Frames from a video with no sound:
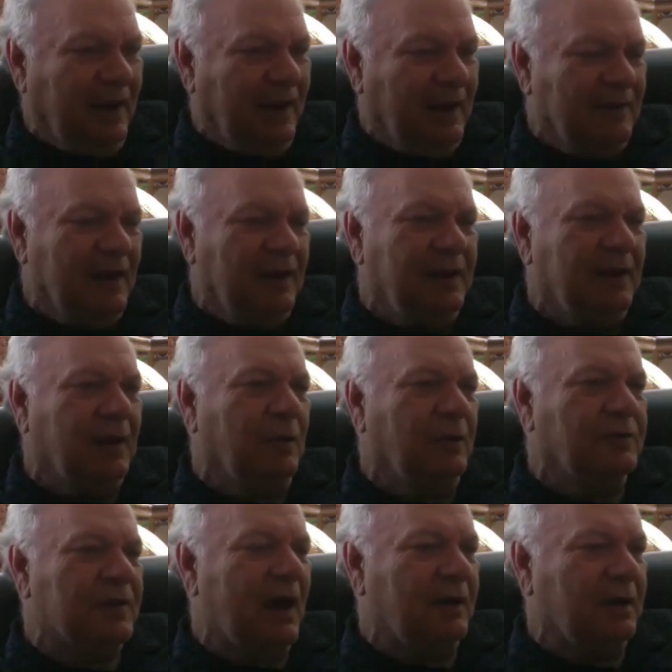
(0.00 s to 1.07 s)
and then he
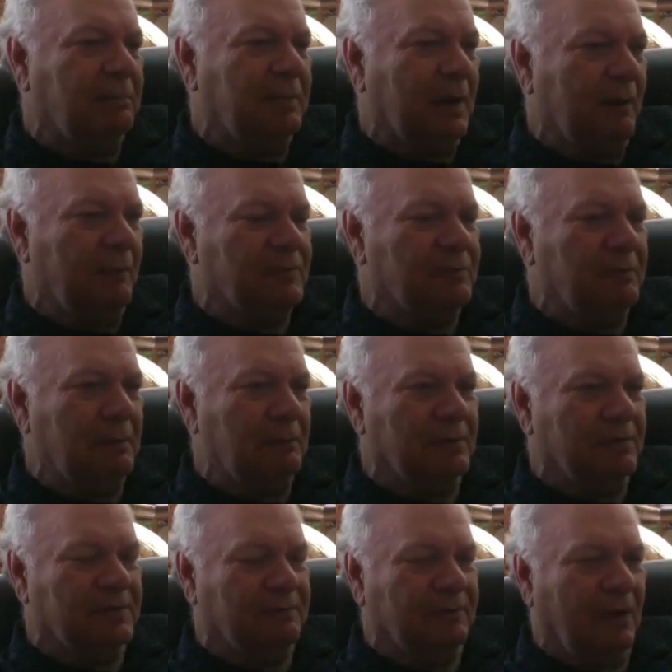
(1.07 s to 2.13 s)
goes out and becomes
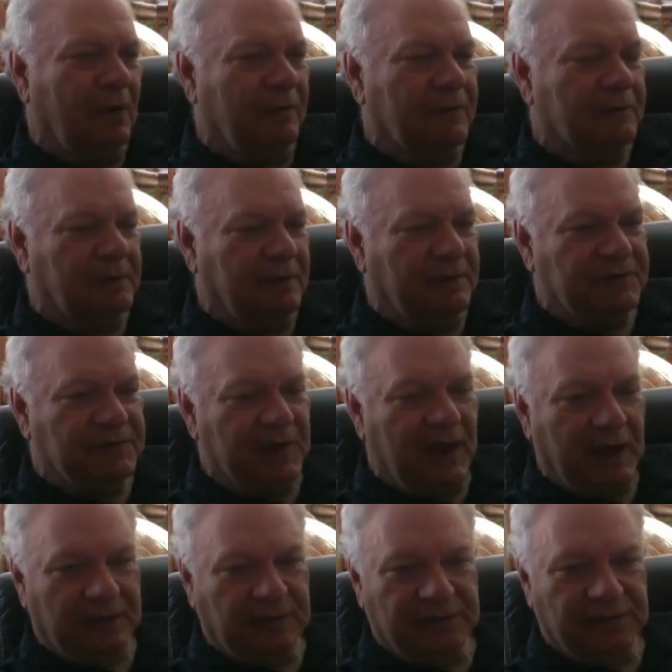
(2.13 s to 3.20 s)
members of all three
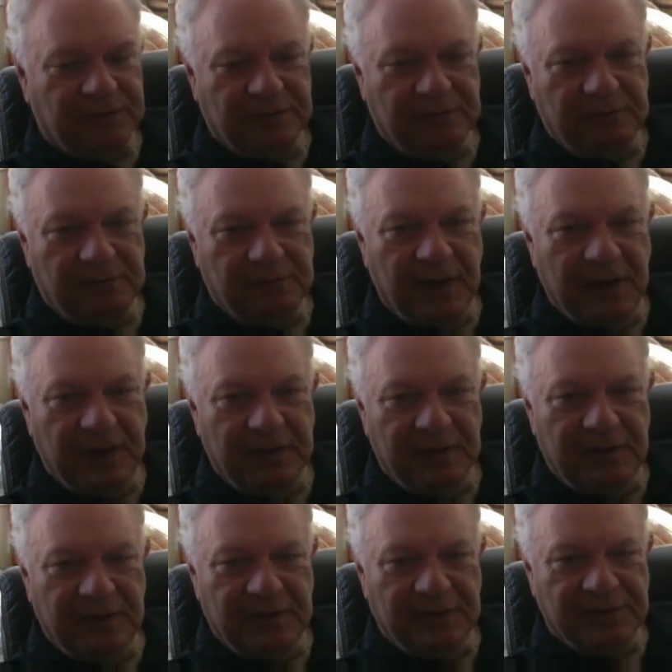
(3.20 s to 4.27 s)
sects. Right?
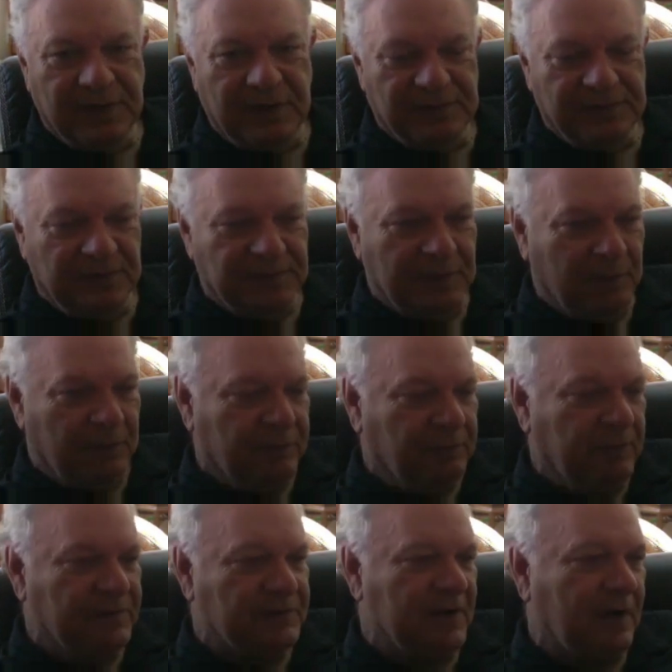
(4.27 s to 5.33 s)
He says that there were
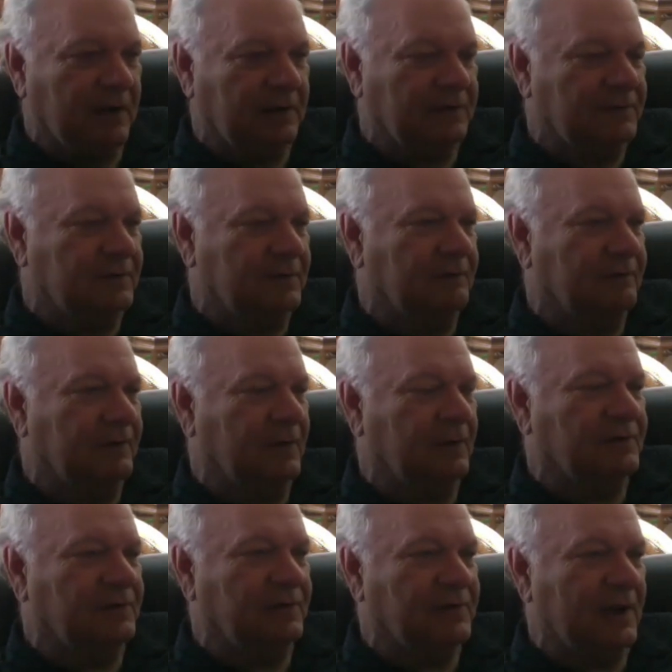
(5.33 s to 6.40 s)
three sects: the
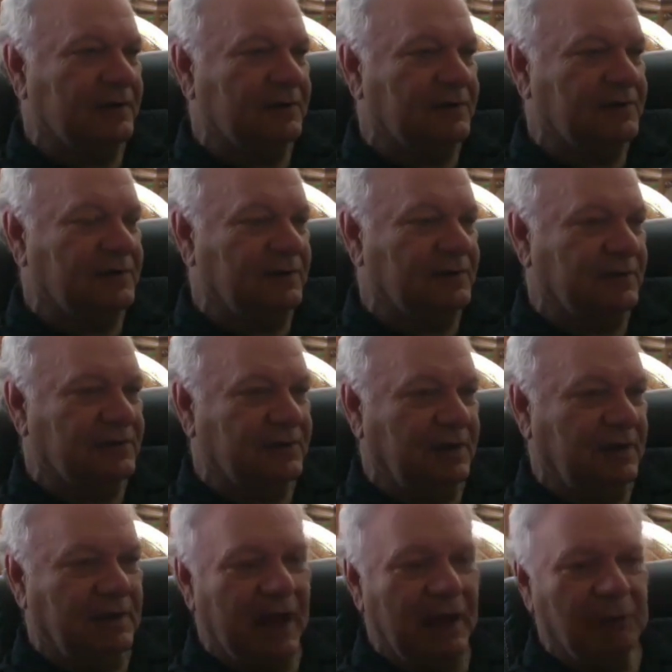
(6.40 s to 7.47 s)
Pharisees, Sadducees, the
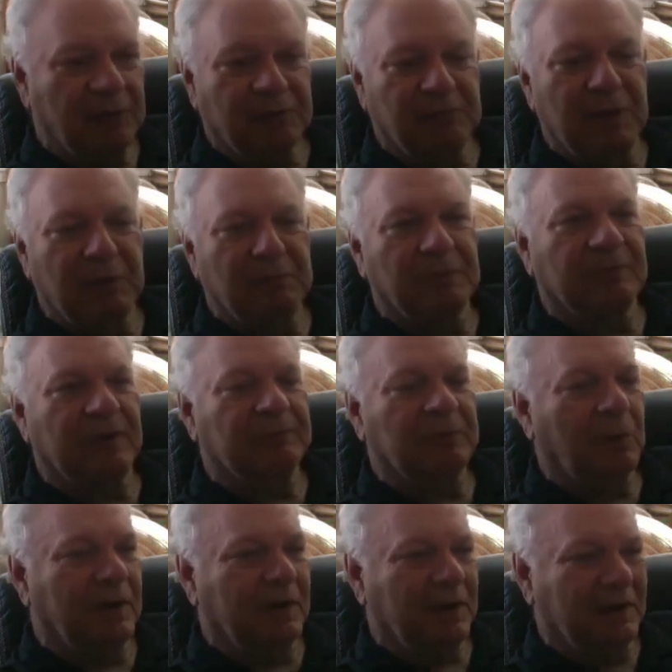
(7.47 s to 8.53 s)
Essene, and I was a member of every
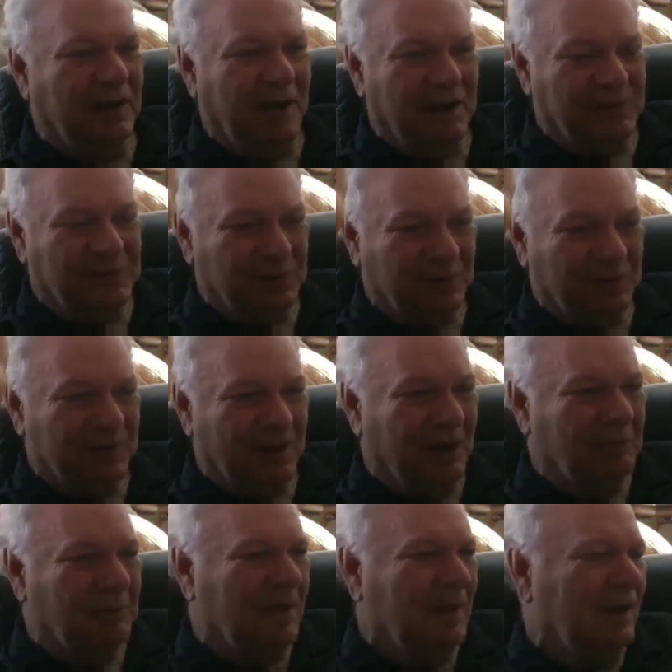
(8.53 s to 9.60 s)
one at, at a certain
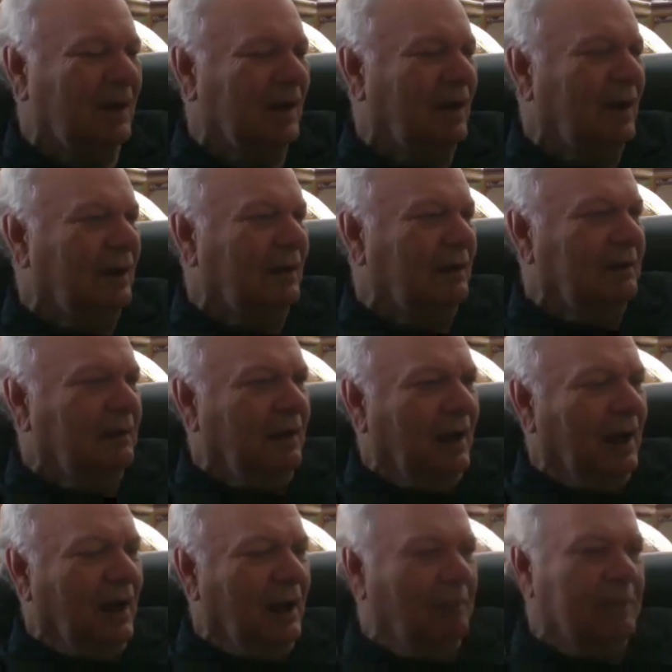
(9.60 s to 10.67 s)
time.
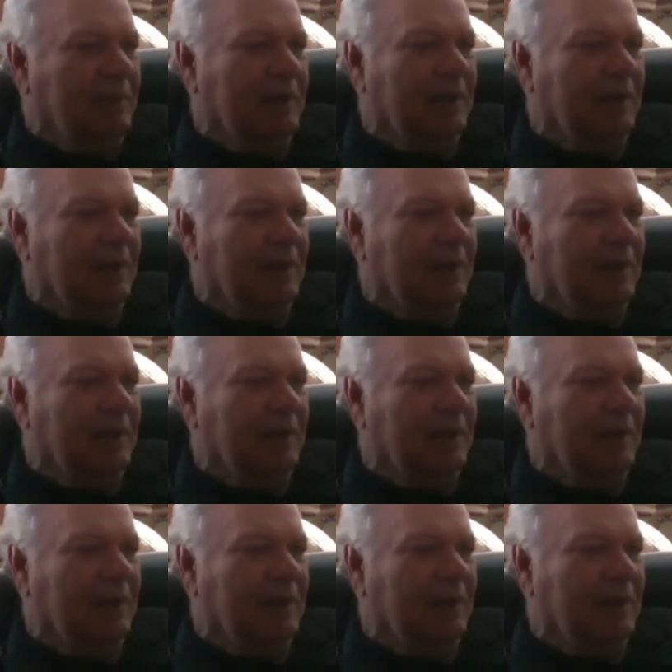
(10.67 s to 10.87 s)
How um,